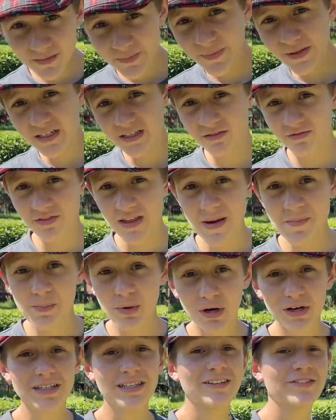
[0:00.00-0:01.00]
bit of their
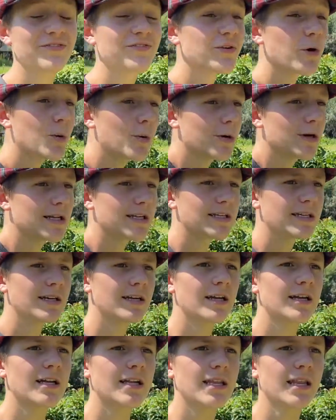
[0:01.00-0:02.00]
body forward,
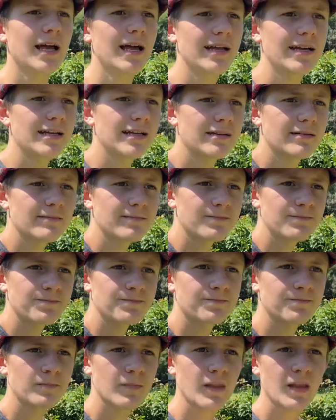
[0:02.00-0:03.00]
like
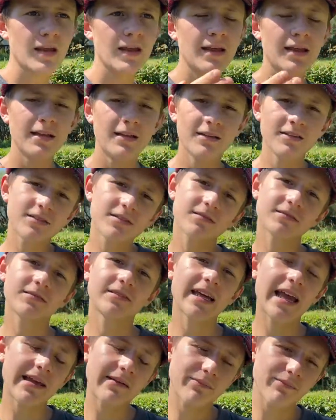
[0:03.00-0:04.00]

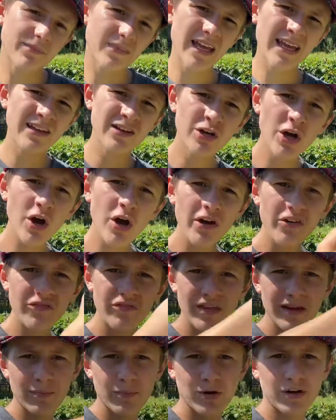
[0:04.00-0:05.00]
they curve
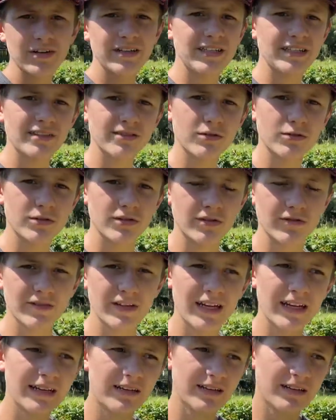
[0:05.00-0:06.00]
their body sort of
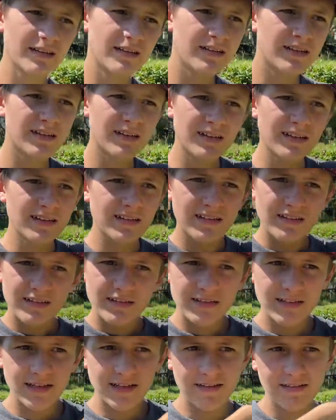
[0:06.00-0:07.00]
in
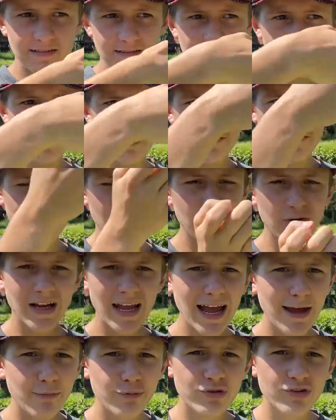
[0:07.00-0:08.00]
very
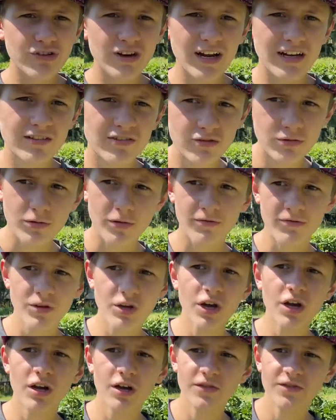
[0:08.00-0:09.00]
abstract sort of
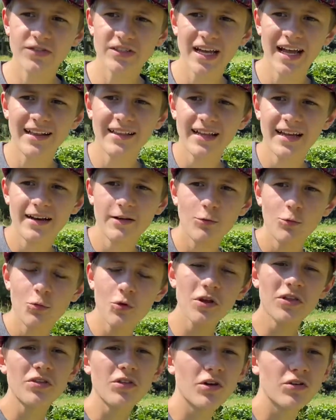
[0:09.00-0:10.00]
curves, and then
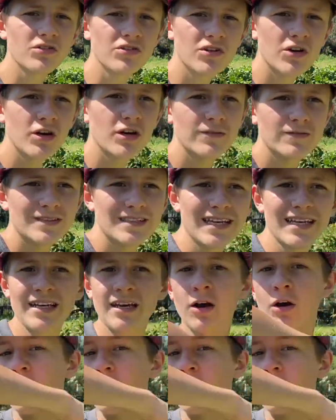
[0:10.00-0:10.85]
with those curves they